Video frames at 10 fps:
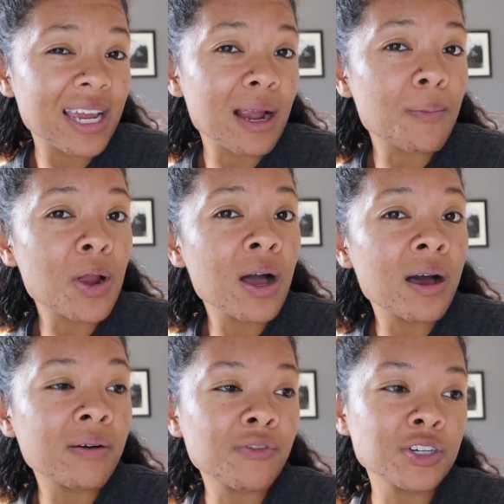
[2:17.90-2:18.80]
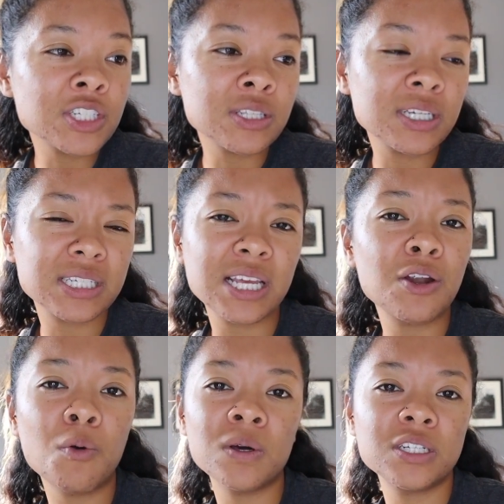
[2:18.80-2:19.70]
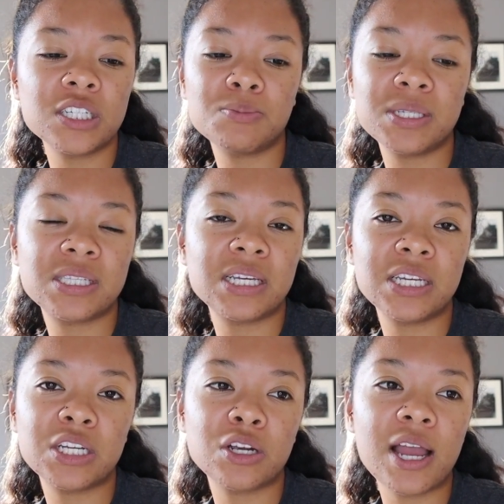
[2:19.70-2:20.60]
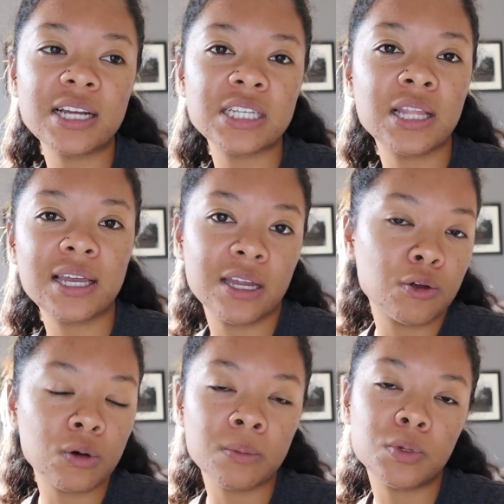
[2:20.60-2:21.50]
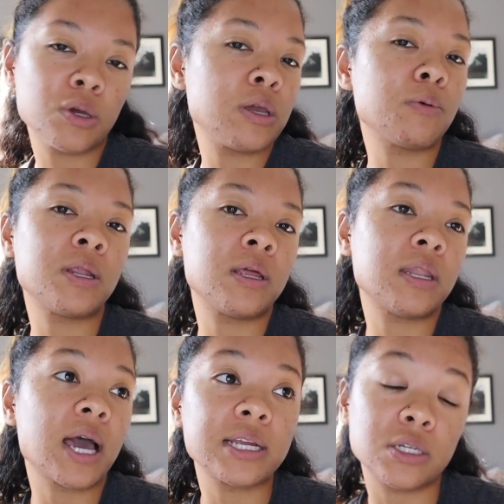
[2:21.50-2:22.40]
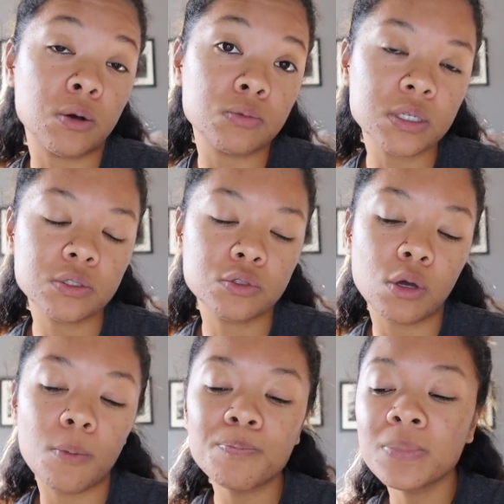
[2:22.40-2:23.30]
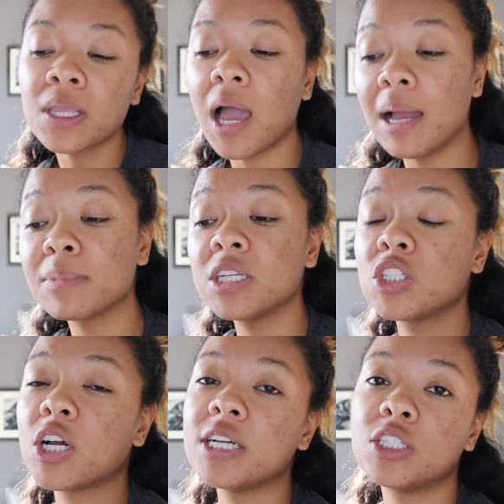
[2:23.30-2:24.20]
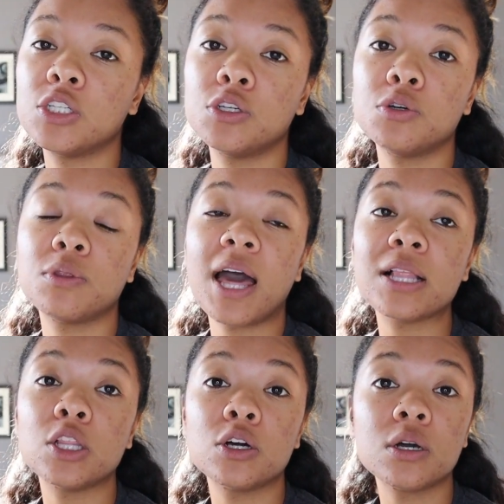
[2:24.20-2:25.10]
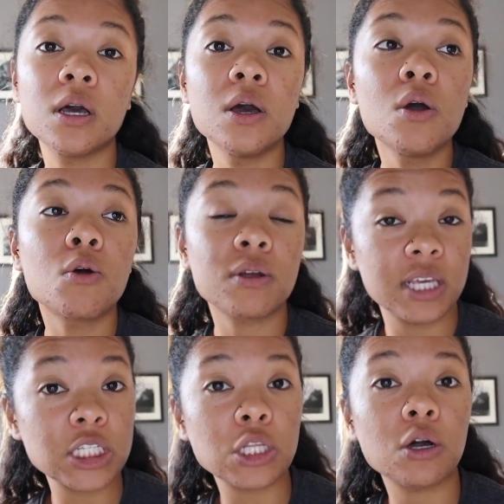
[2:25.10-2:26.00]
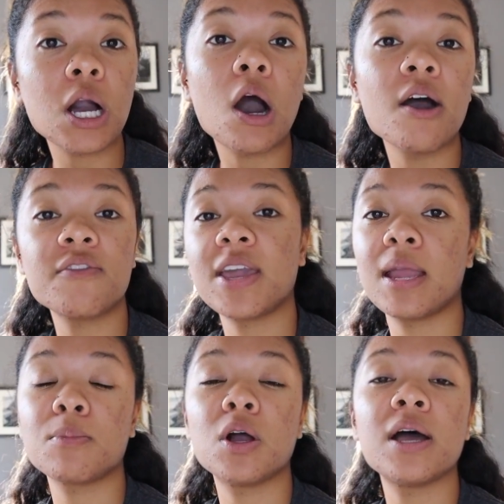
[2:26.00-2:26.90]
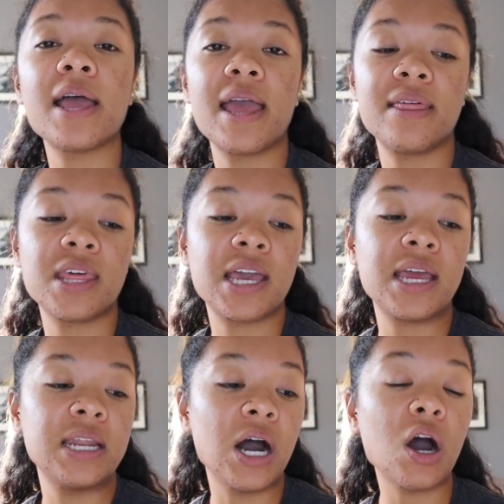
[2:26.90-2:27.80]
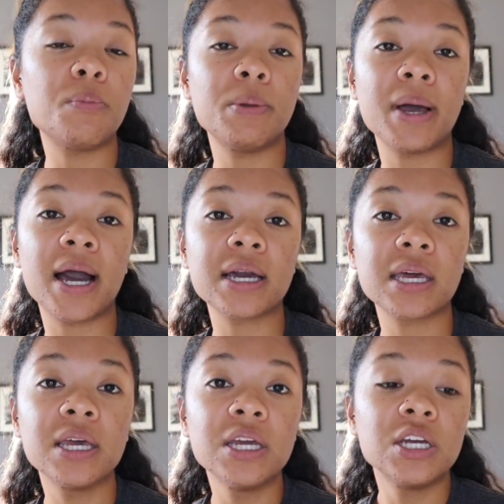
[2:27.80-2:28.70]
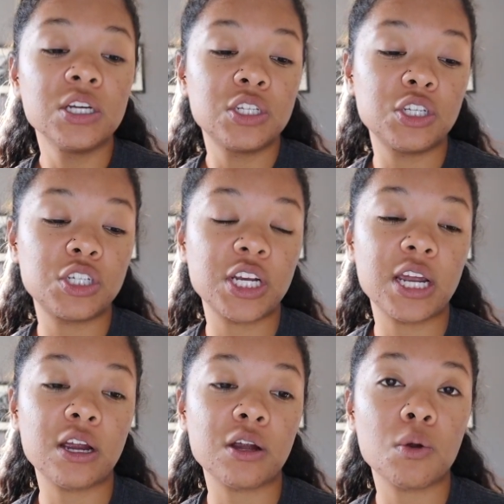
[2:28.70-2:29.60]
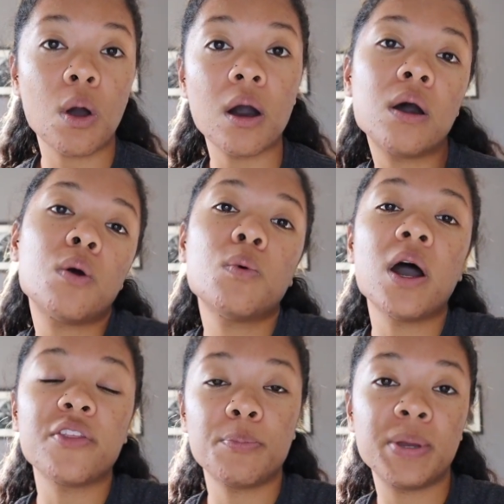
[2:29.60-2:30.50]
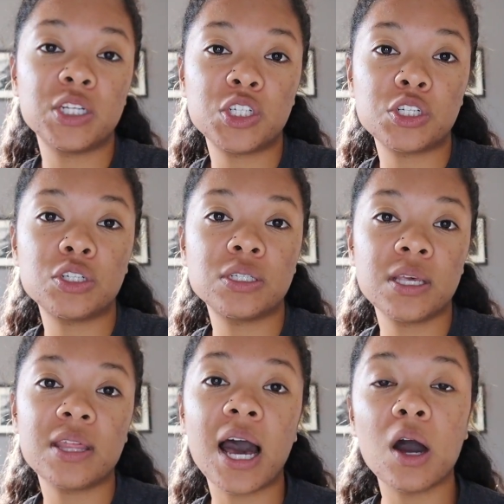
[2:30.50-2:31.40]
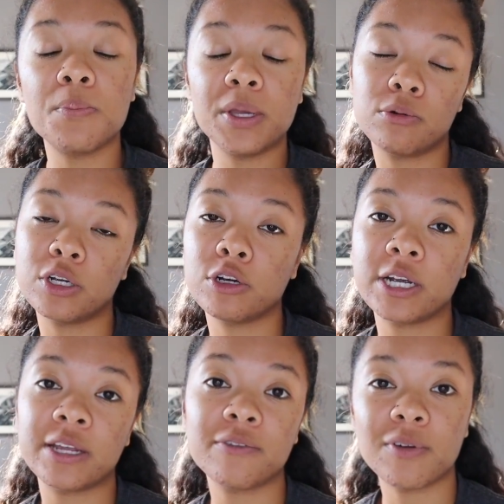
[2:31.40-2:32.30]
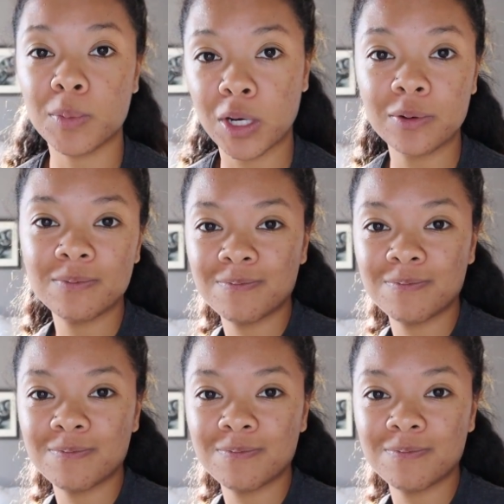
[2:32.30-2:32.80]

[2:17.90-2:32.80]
camera, unfortunately, because I don't want to just be sitting here acting like I know what I'm doing when I don't. So I'm going to try to do that look or this look off camera and then I'll be back to share uh, what other pictures that I'll be recreating from her.